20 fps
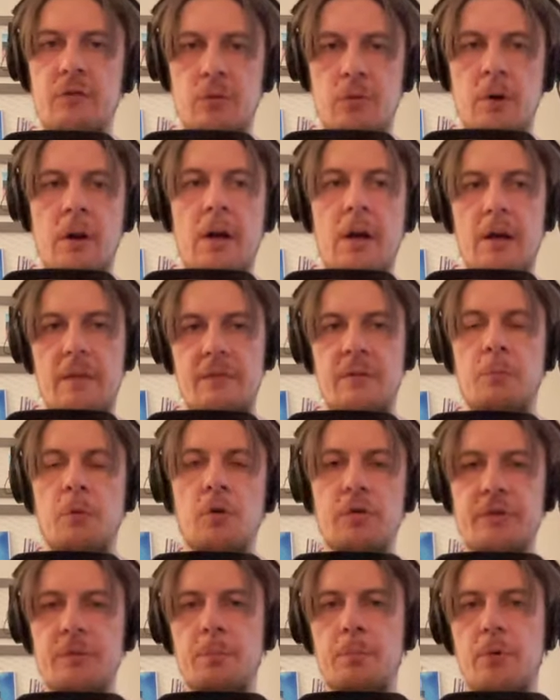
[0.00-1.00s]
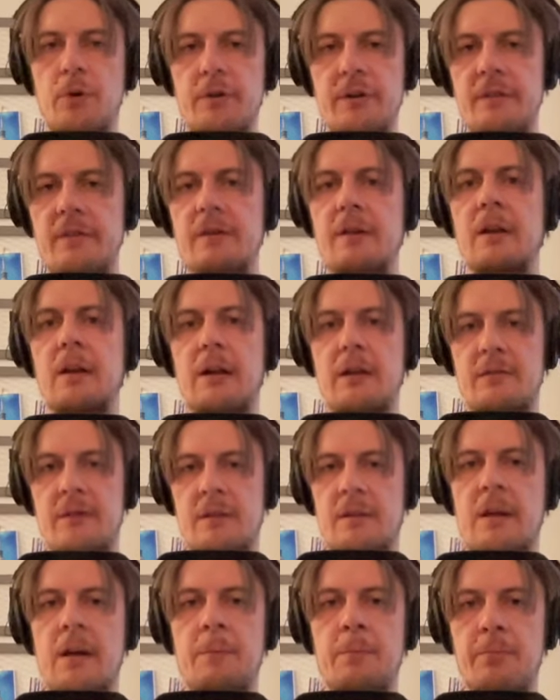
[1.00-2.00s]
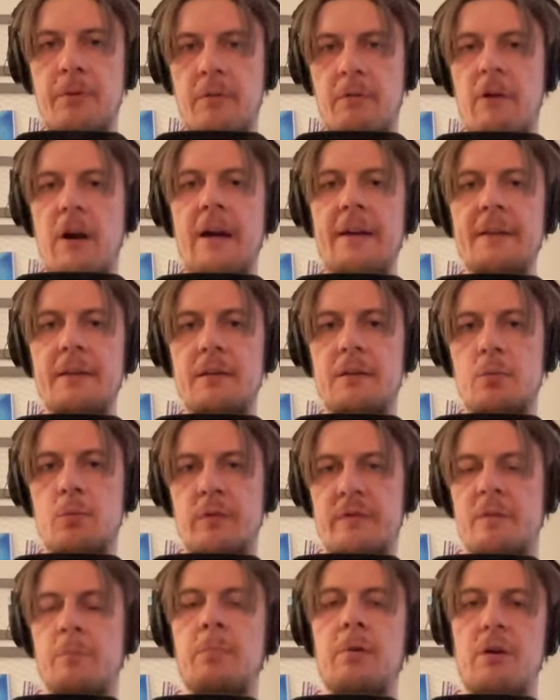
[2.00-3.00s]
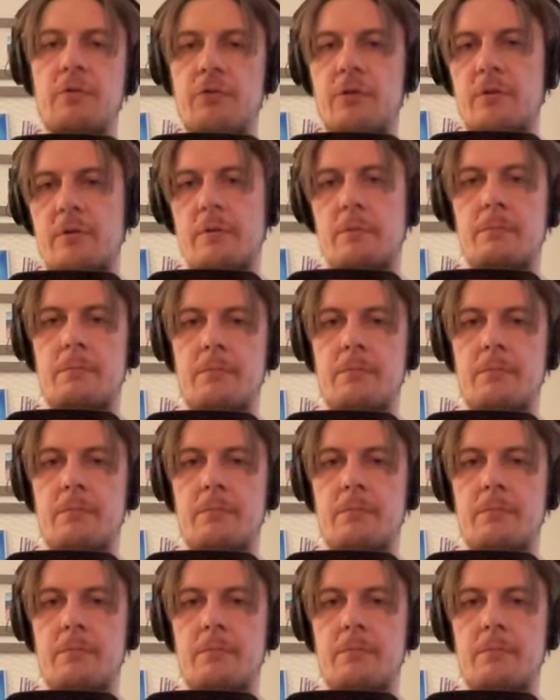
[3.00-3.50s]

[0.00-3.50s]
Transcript: so the most important that I provide it with a buffer.